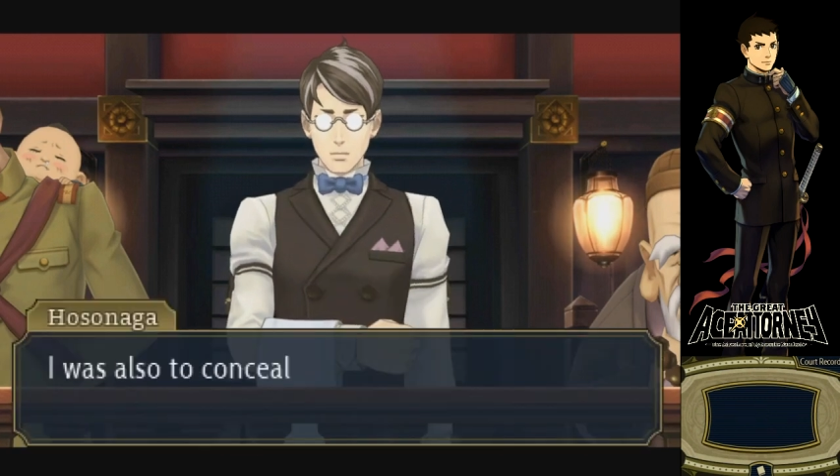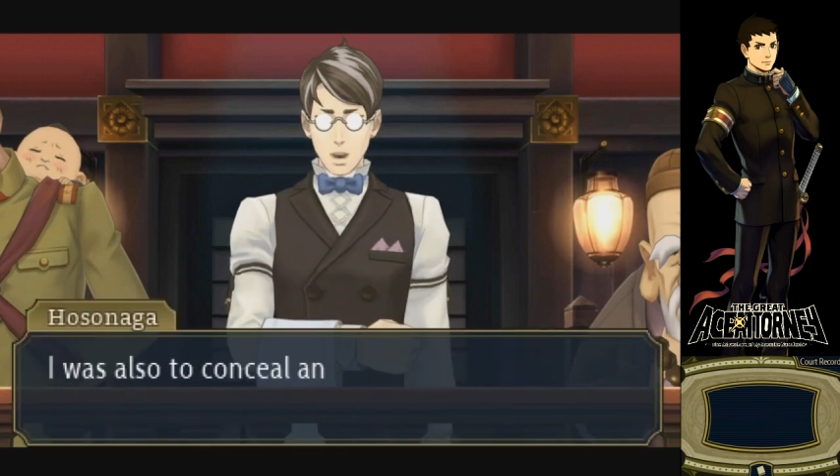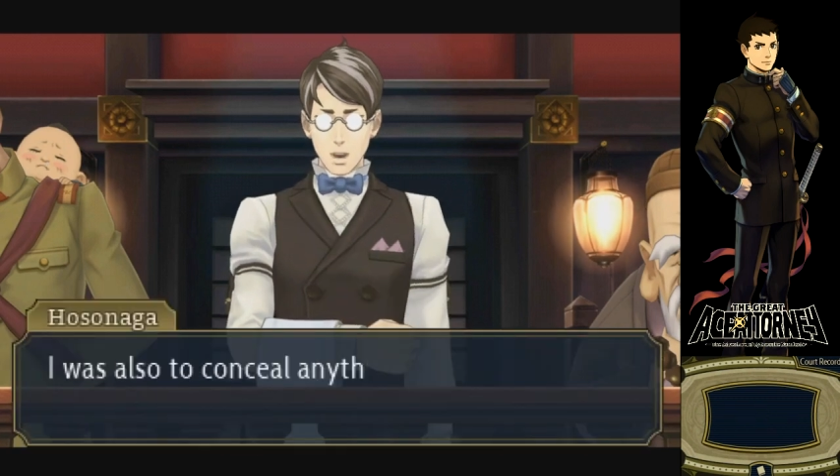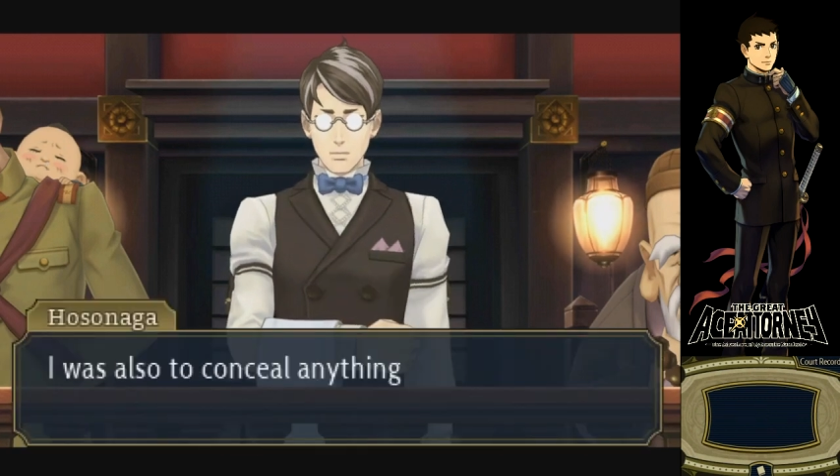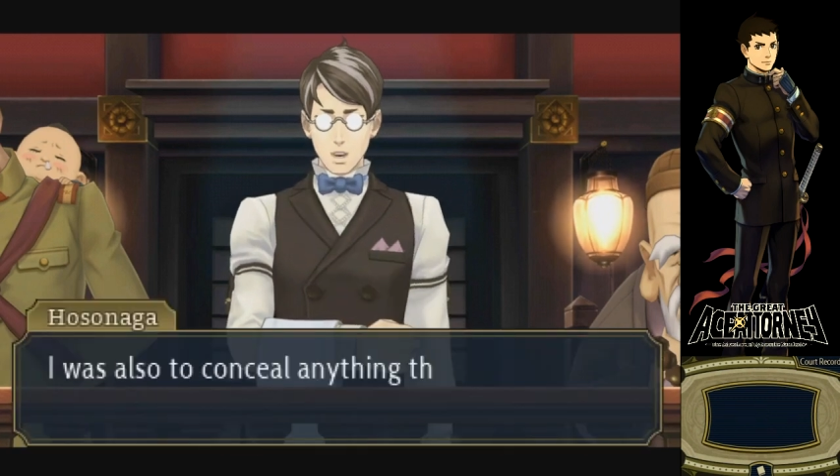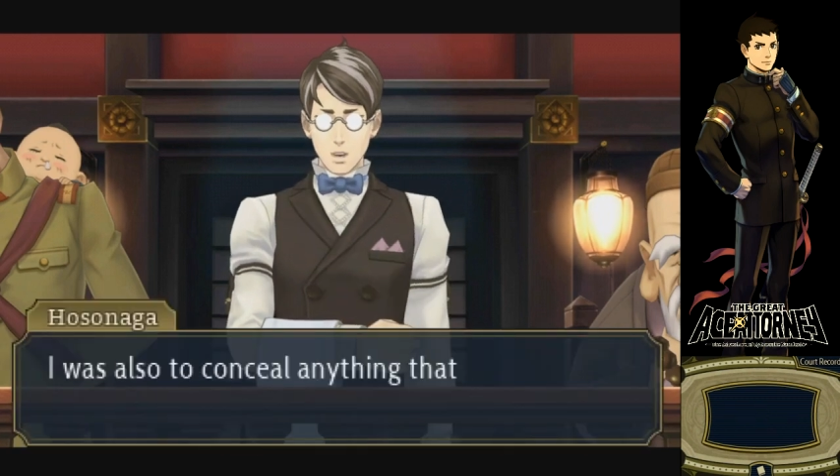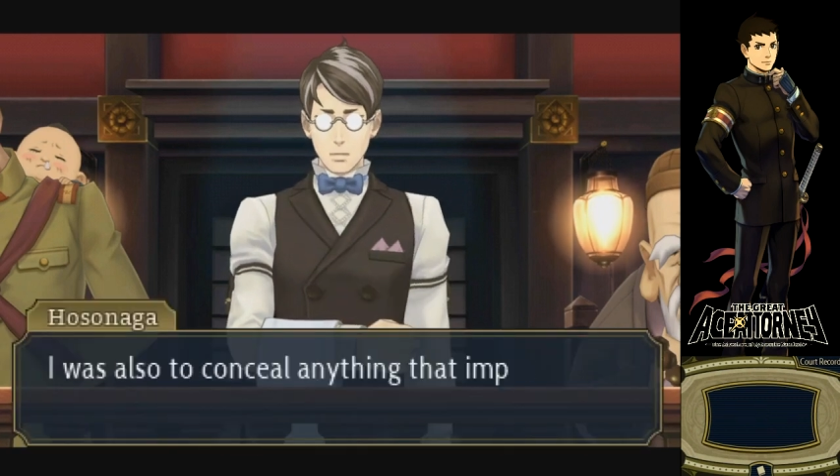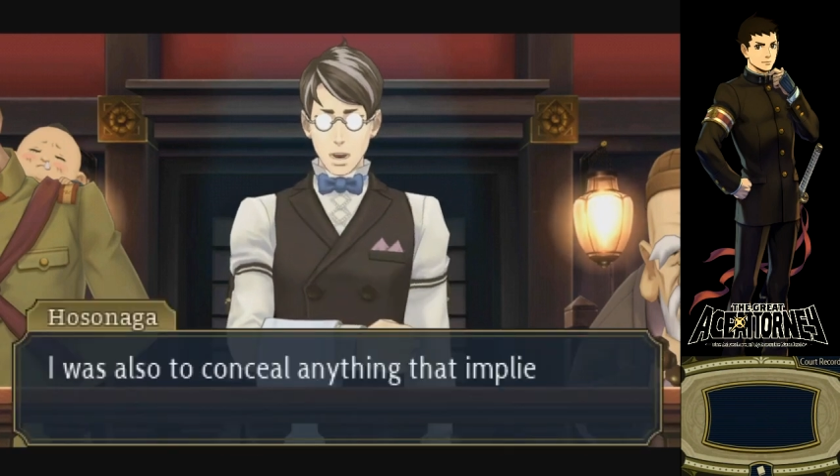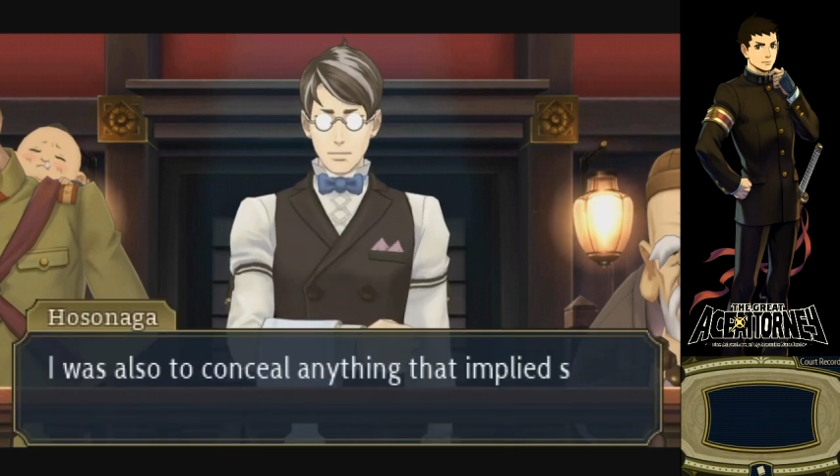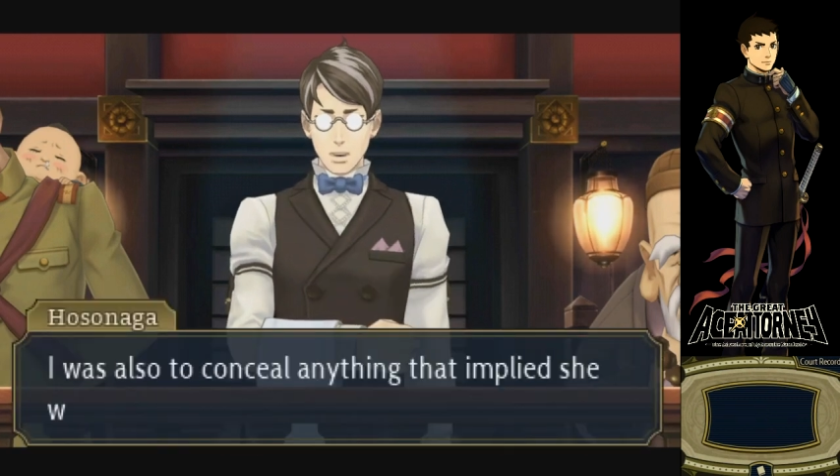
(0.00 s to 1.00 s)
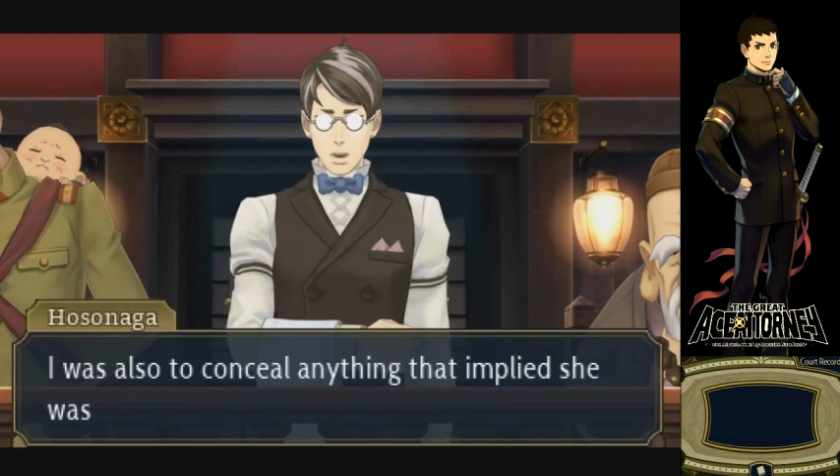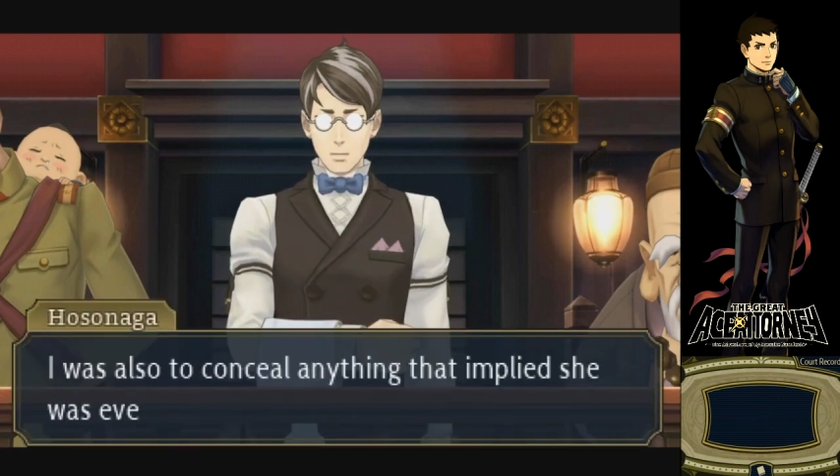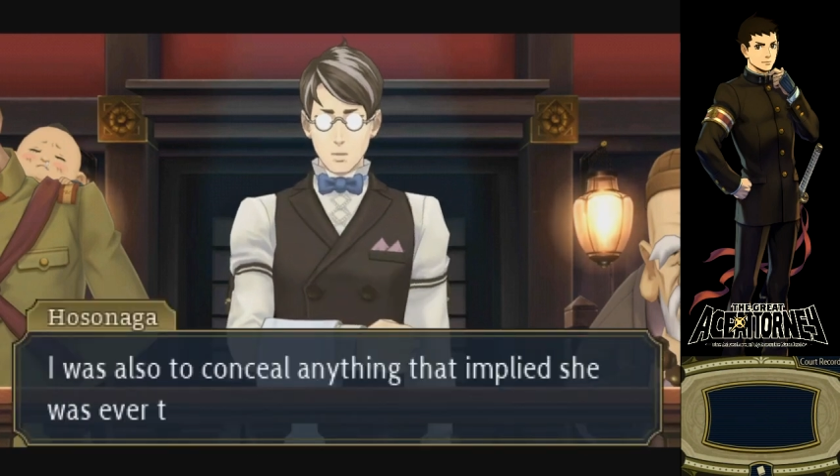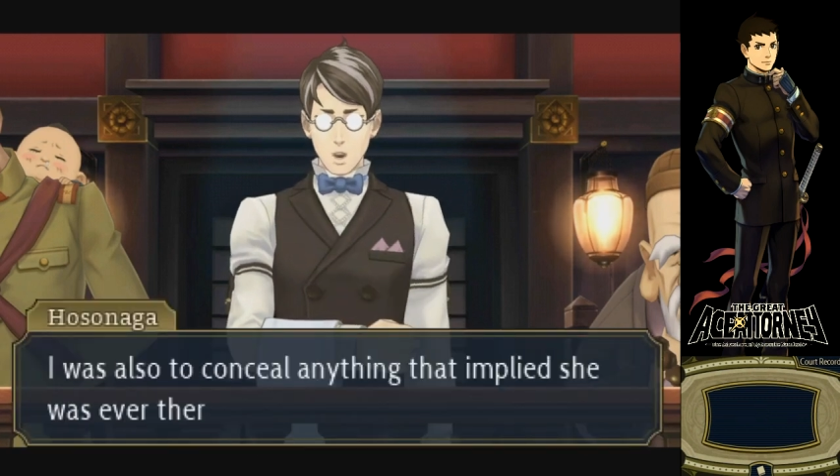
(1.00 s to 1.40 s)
I was also to conceal anything that